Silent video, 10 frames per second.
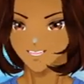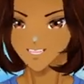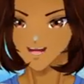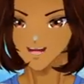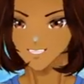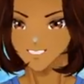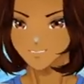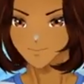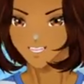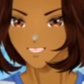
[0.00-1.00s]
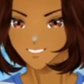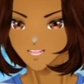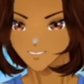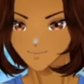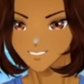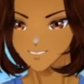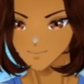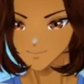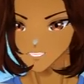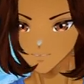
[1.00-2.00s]
Cleric very
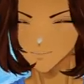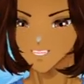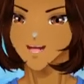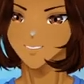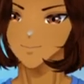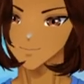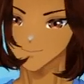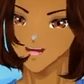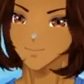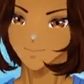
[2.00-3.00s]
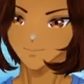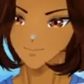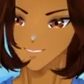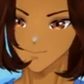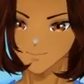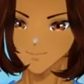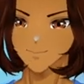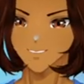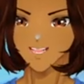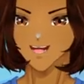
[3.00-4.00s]
knowledgeable. Yes, absolutely.
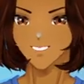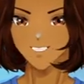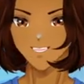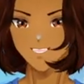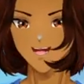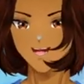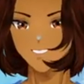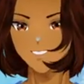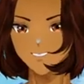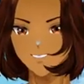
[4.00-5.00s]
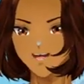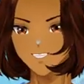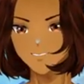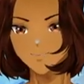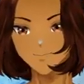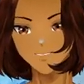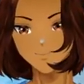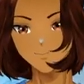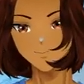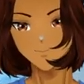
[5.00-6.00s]
Cleric knows a lot of things, not just about